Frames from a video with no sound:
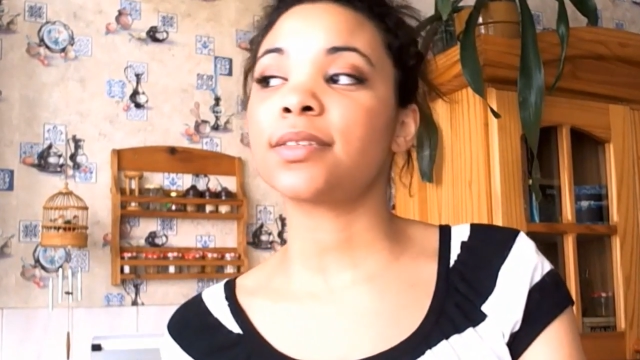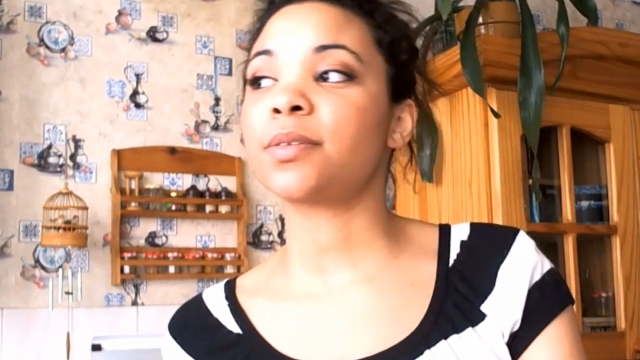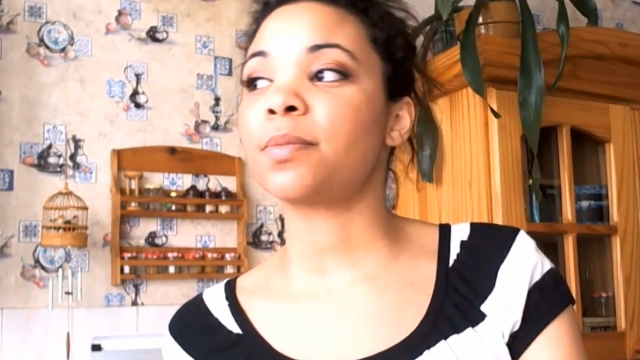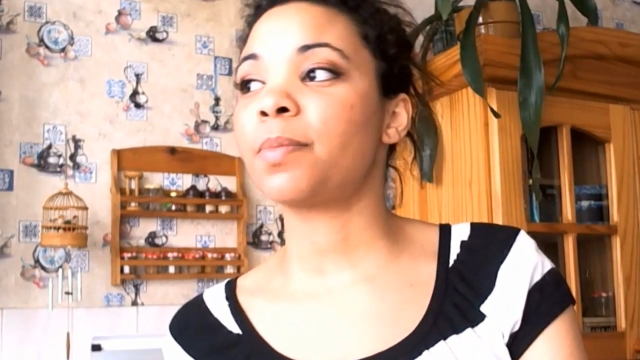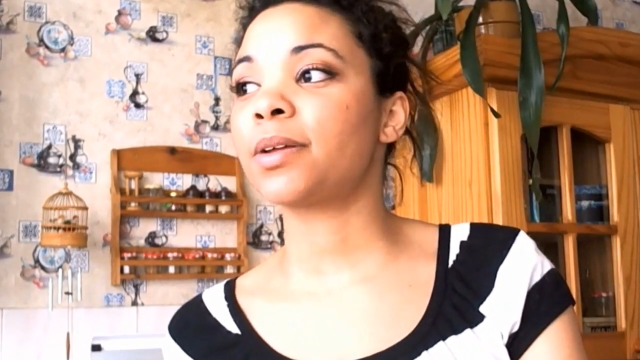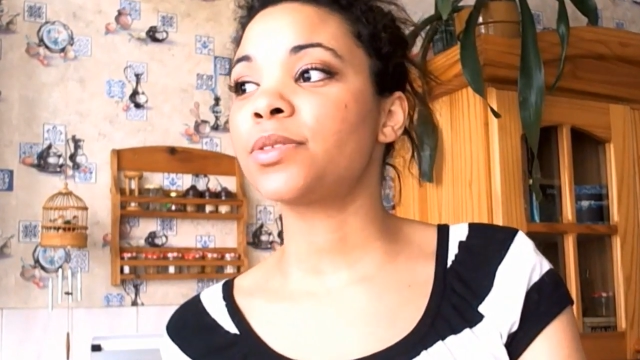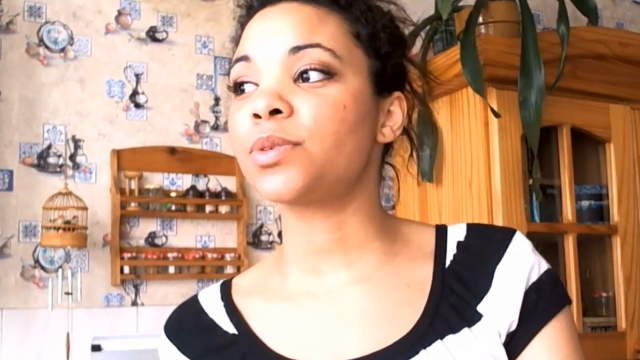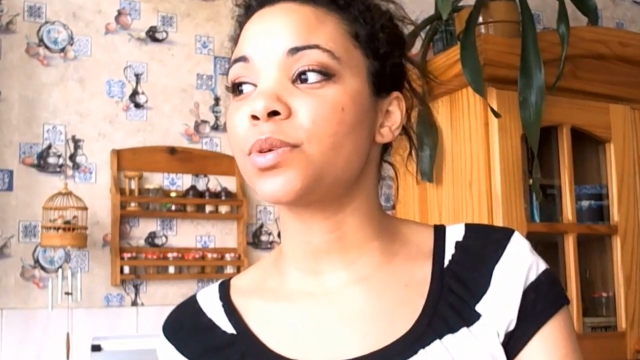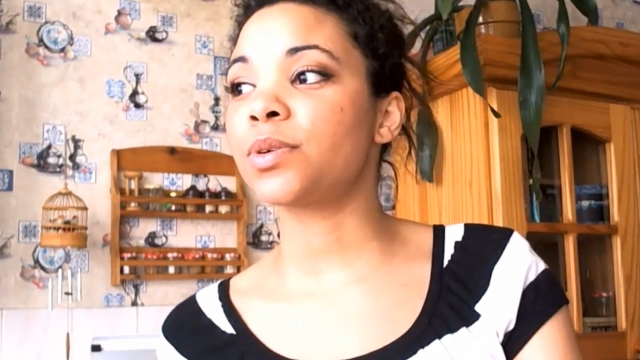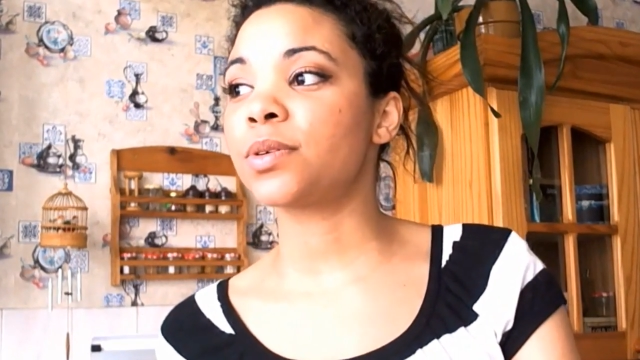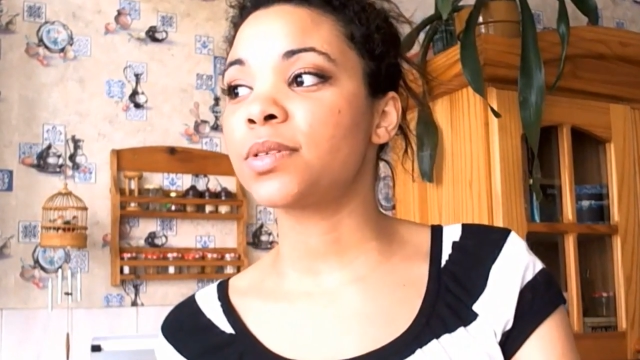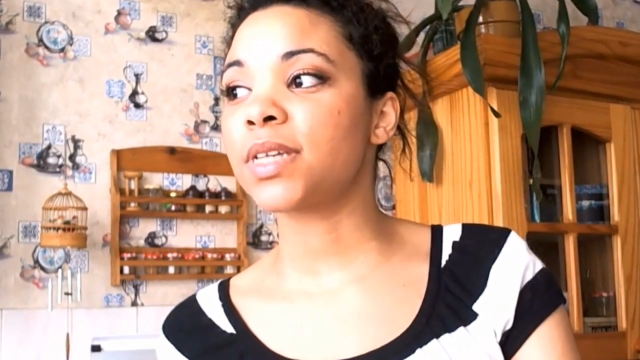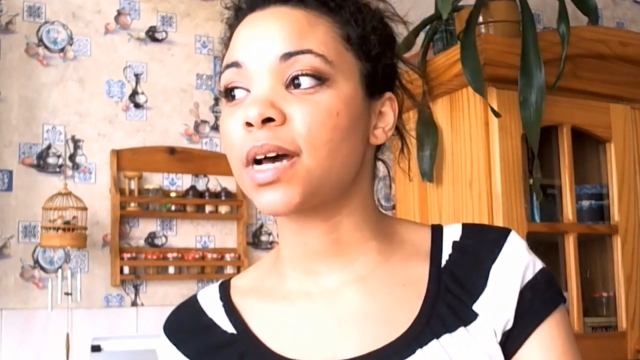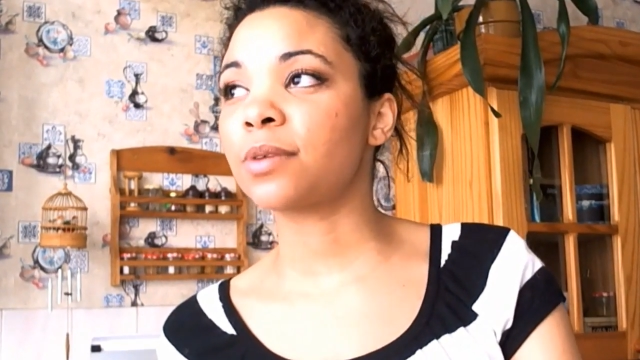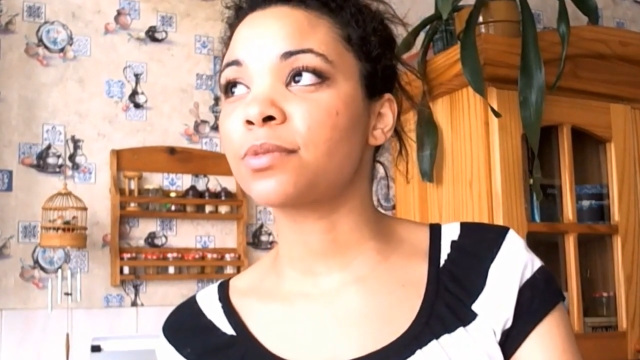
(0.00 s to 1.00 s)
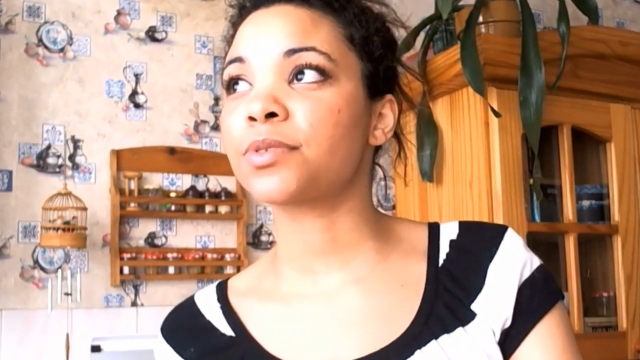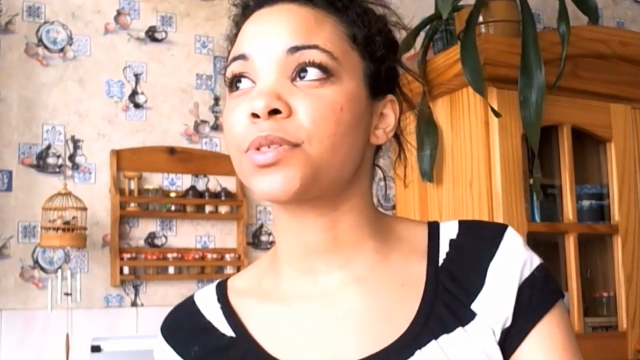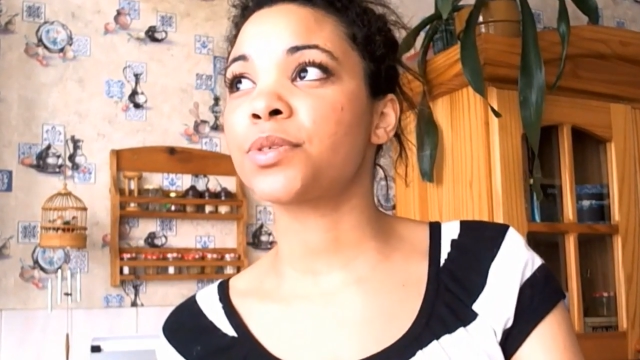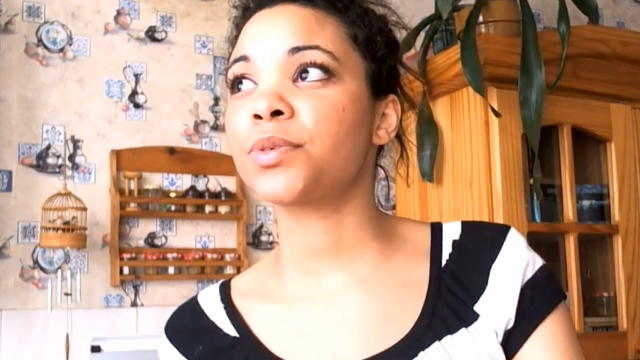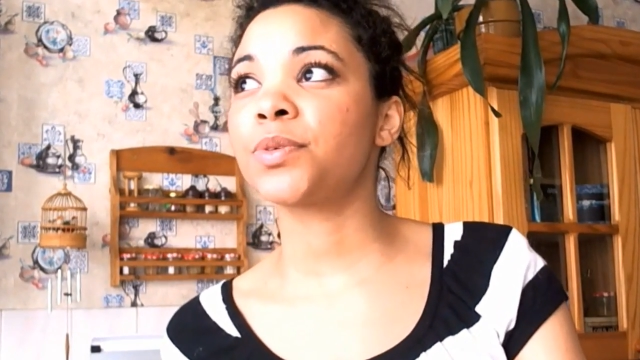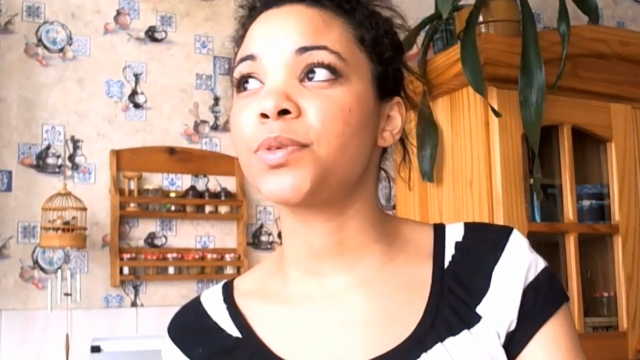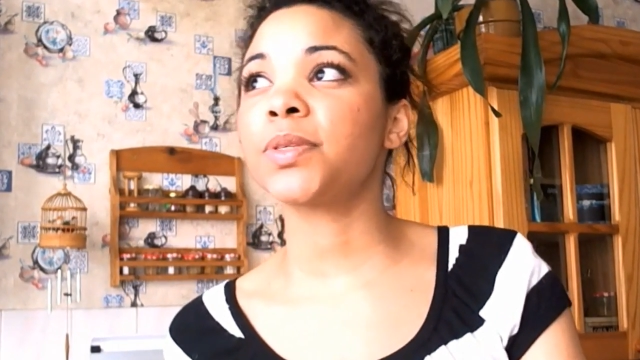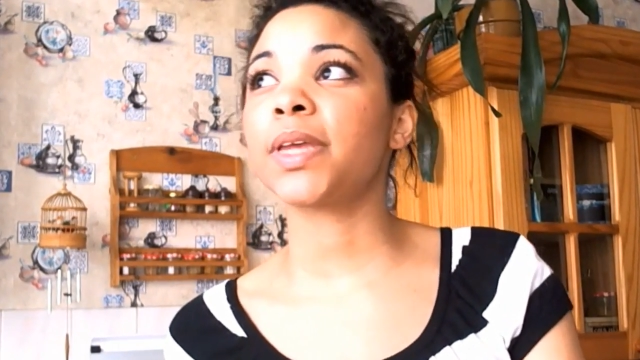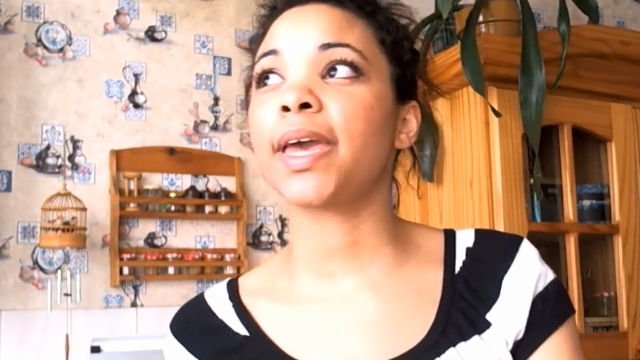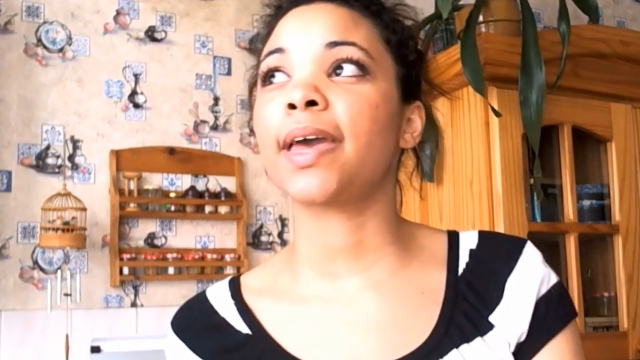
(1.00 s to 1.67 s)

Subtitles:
is about to go down soon